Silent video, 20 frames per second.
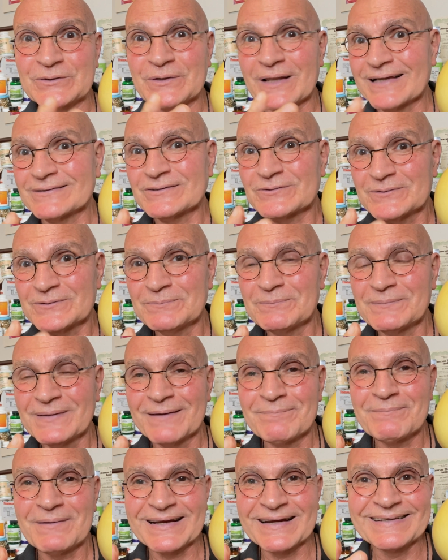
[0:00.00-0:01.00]
That's the
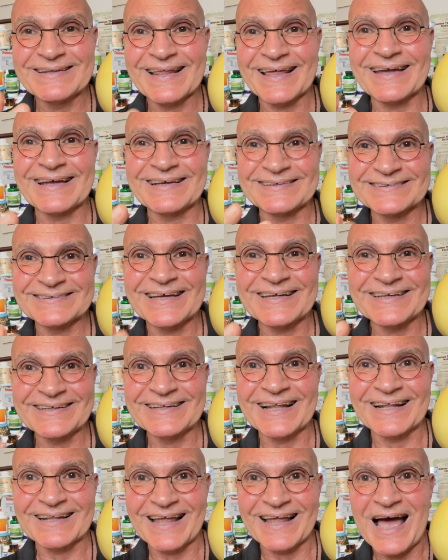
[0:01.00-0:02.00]
big thing is getting
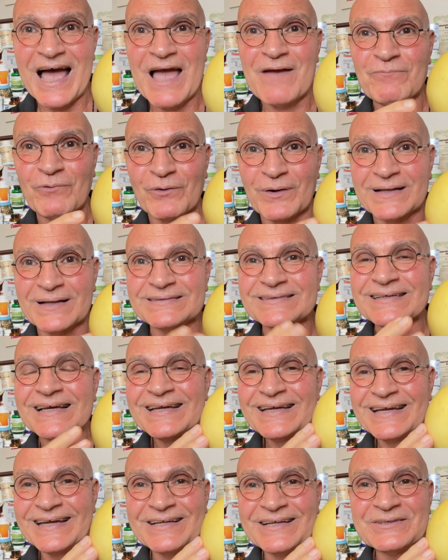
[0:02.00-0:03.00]
the live ones
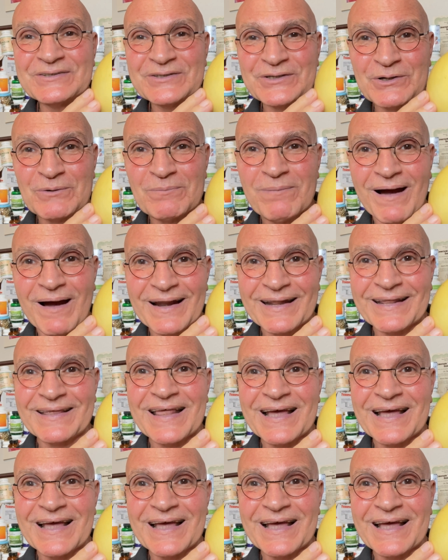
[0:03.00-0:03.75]
into your body.